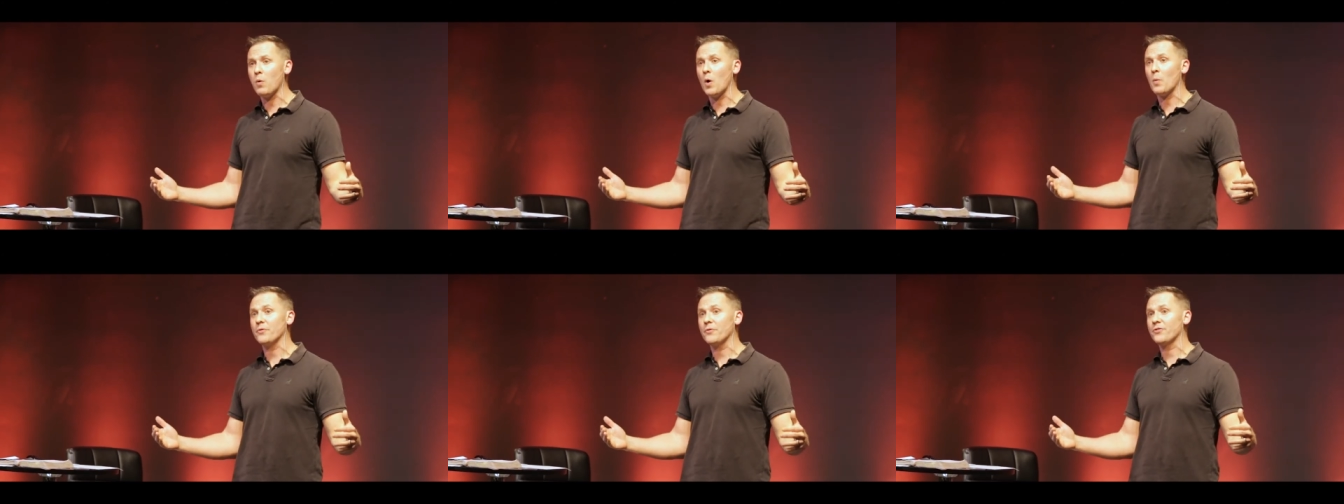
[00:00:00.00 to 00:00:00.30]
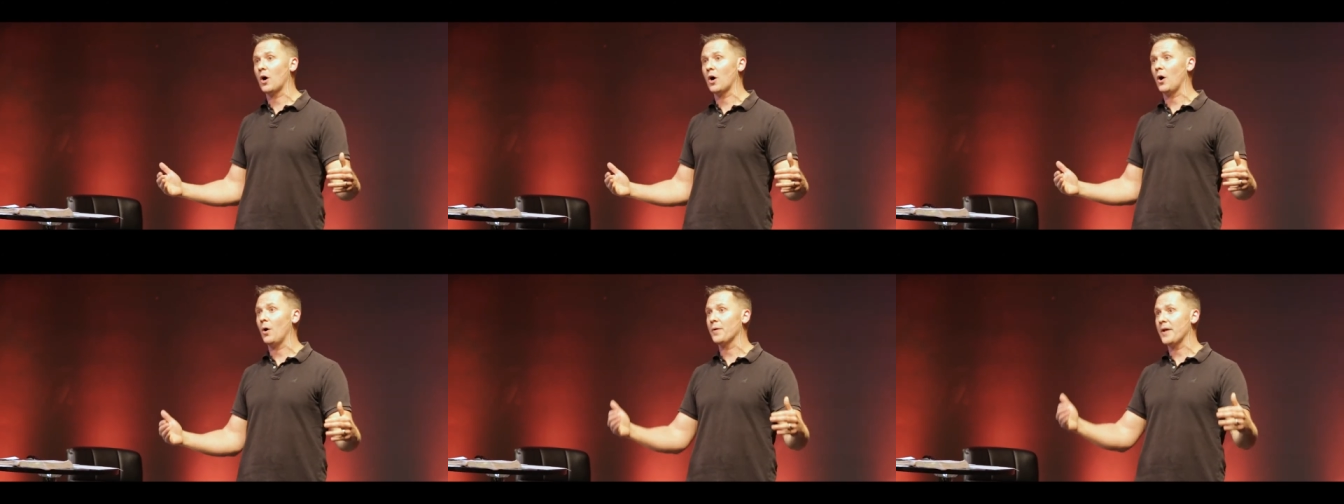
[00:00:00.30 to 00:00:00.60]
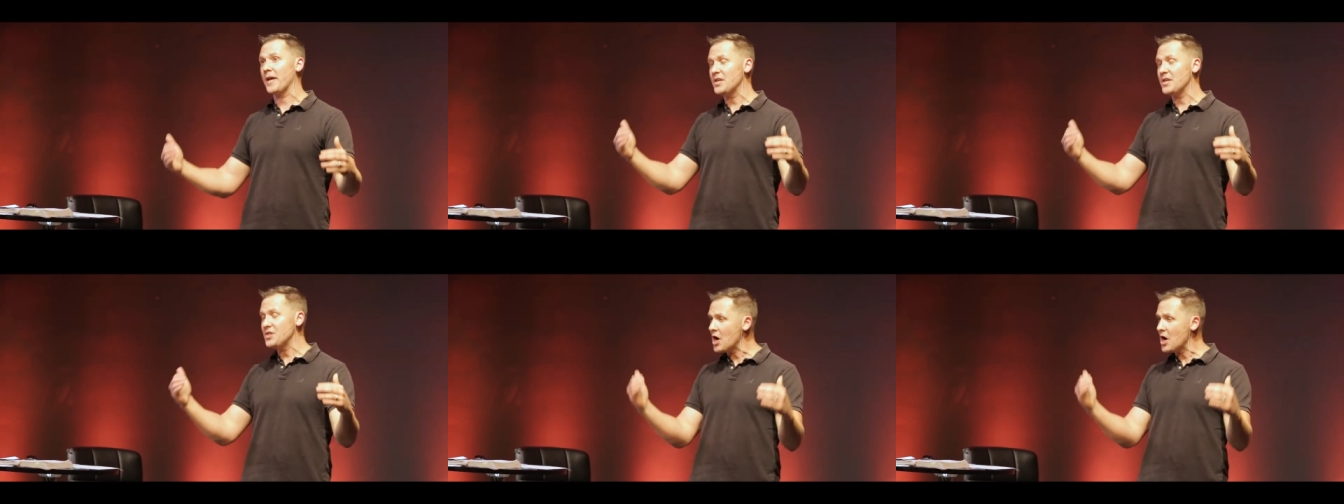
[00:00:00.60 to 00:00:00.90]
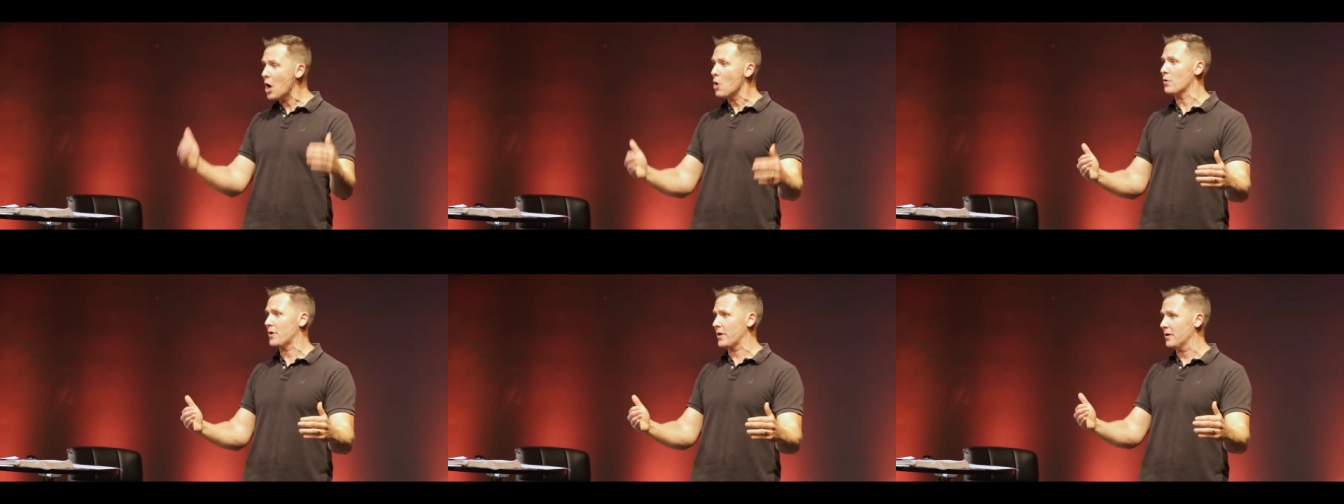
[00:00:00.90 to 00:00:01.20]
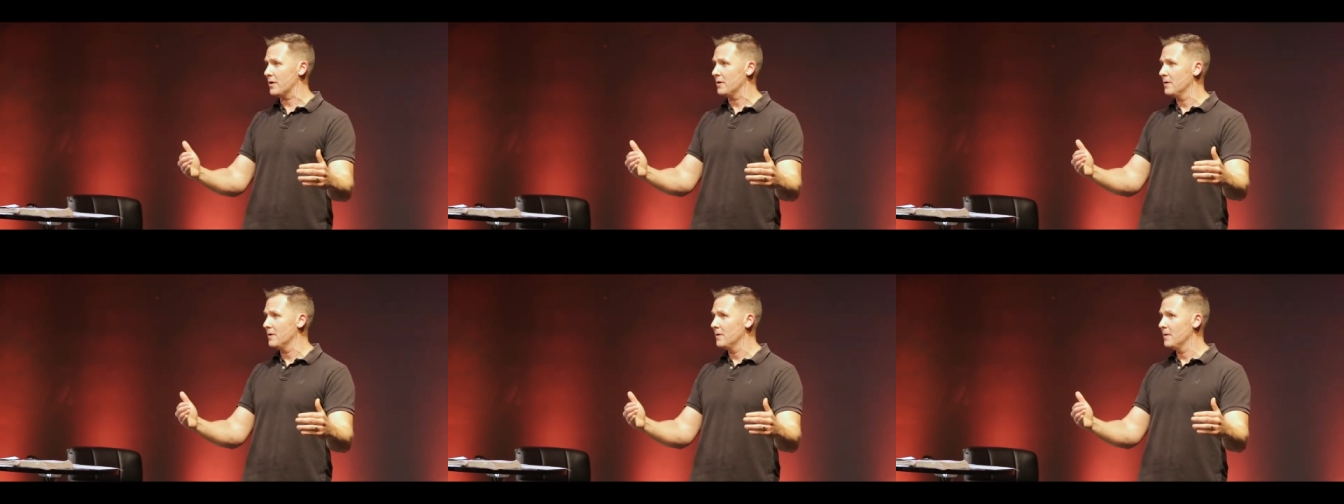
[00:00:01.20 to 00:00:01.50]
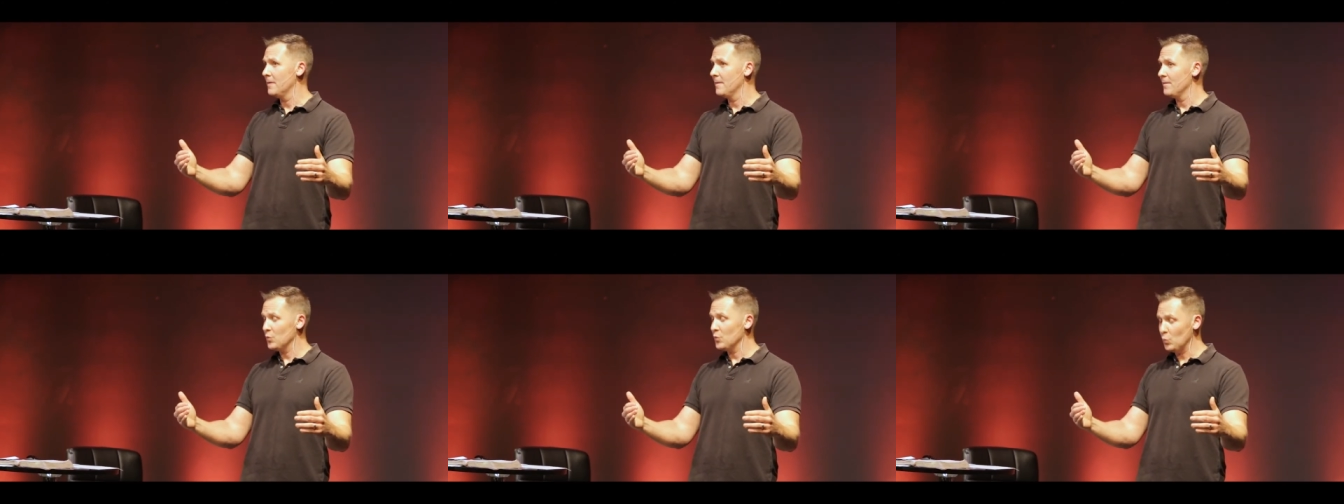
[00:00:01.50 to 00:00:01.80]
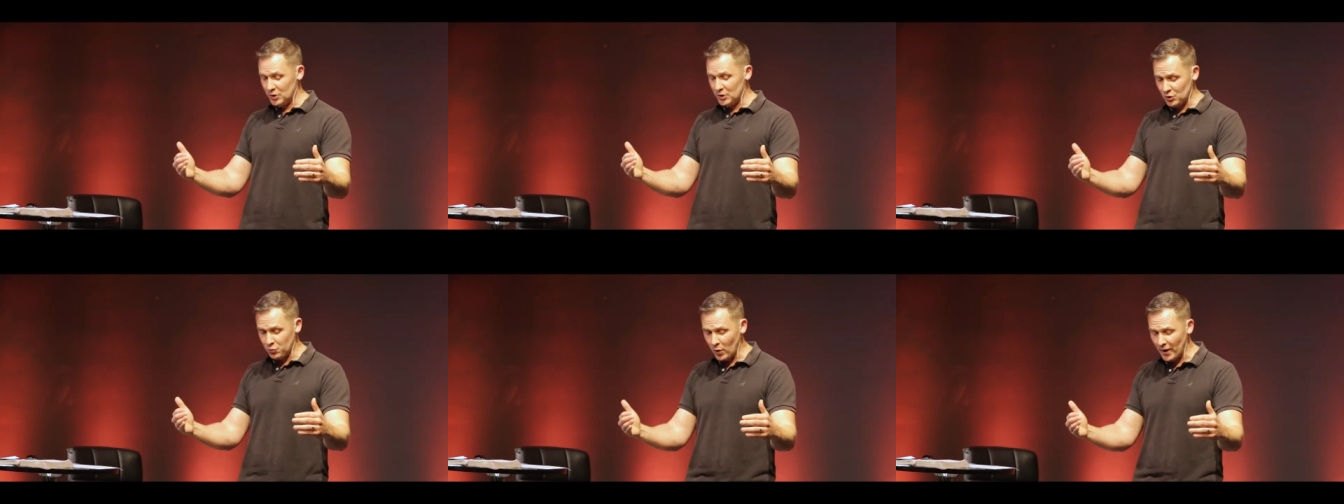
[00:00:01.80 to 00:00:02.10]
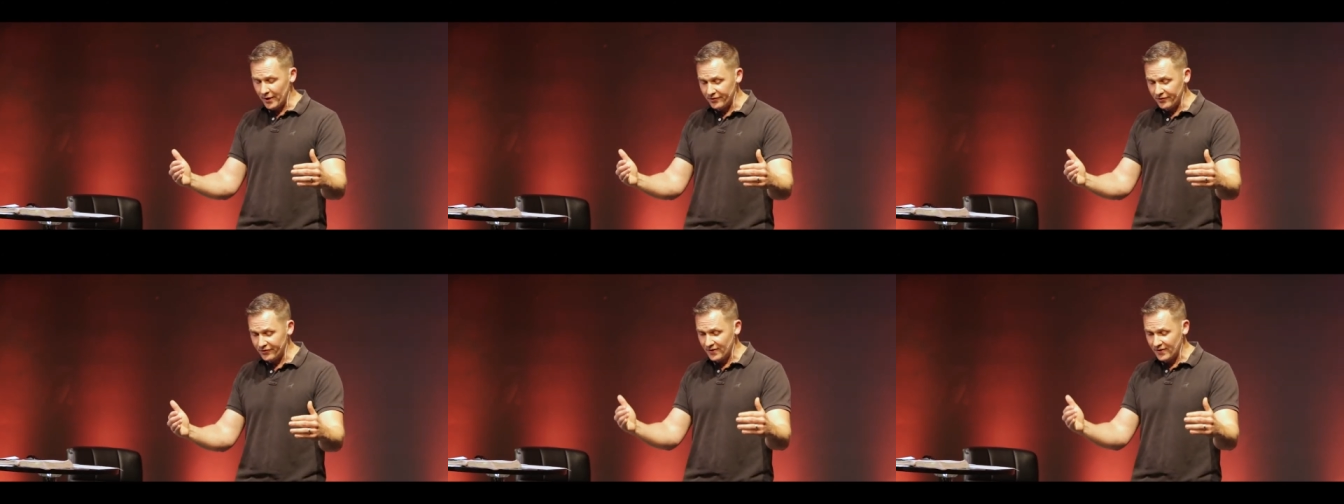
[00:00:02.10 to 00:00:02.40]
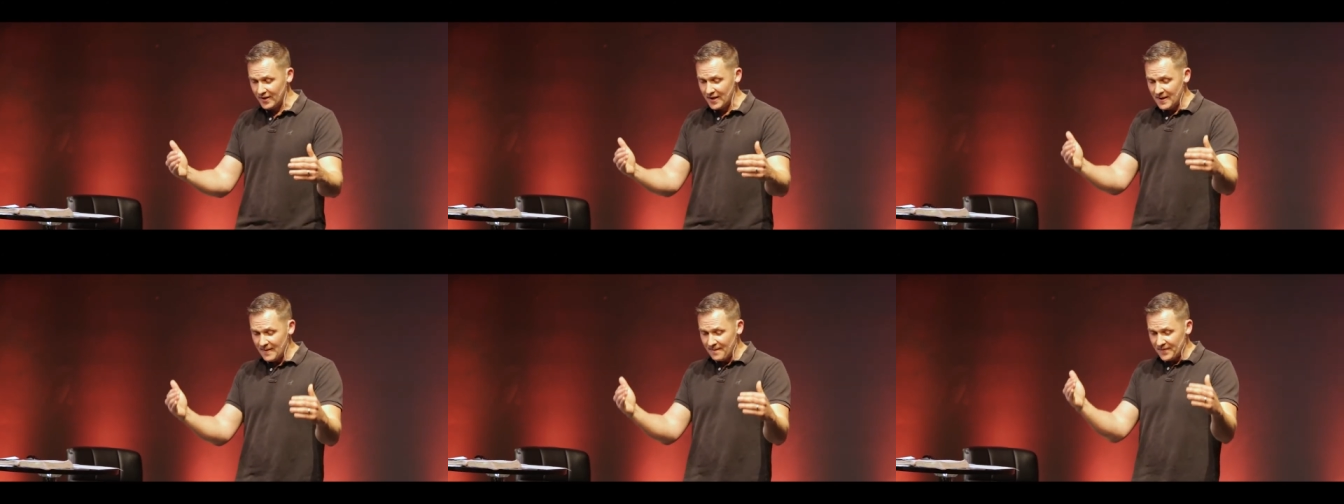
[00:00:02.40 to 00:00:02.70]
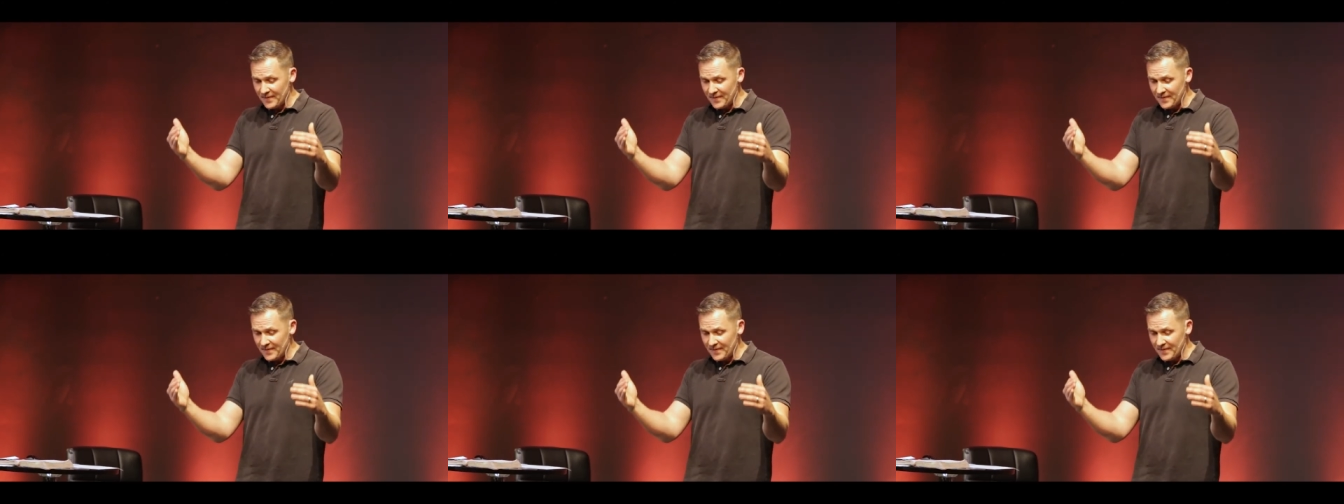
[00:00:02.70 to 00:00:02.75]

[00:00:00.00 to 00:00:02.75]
what was called a yoke, which was